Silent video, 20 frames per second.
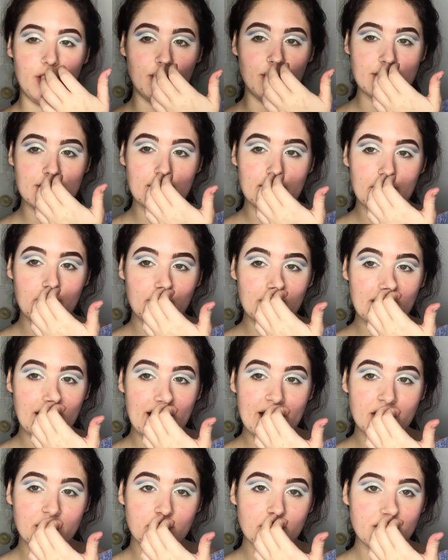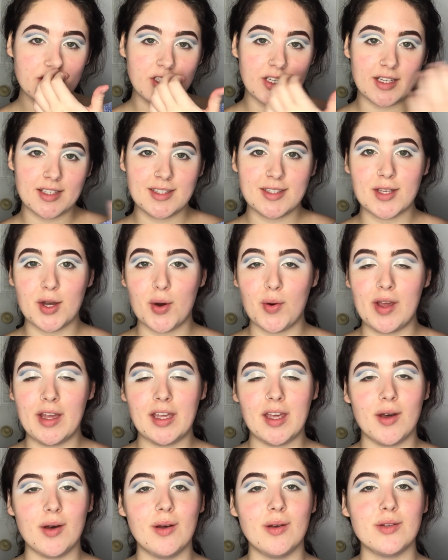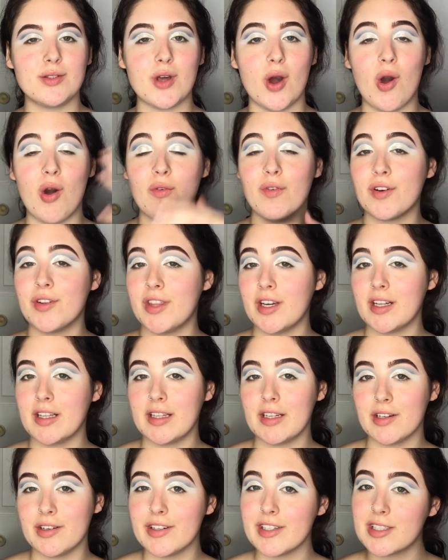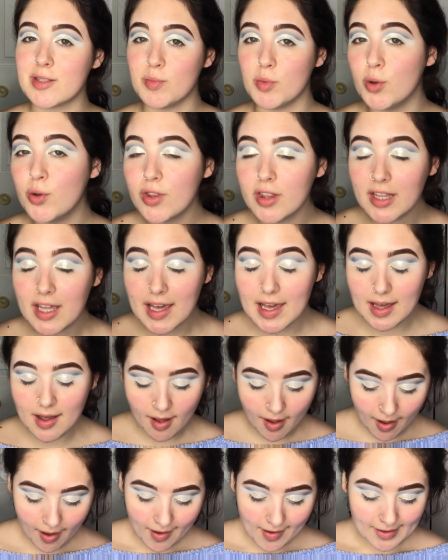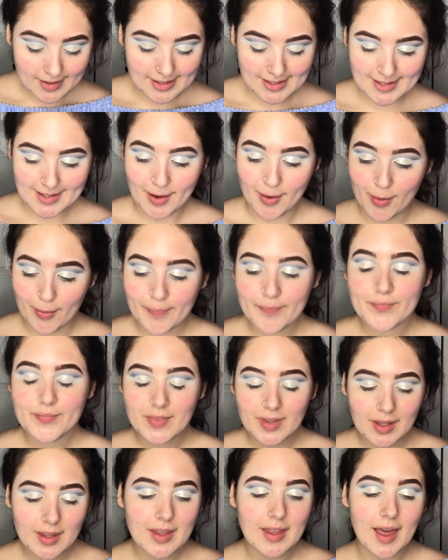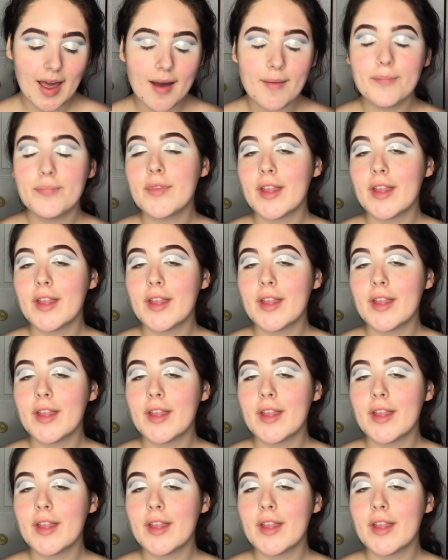you use a liquid liner just so it goes over the glitter smoothly. So yeah,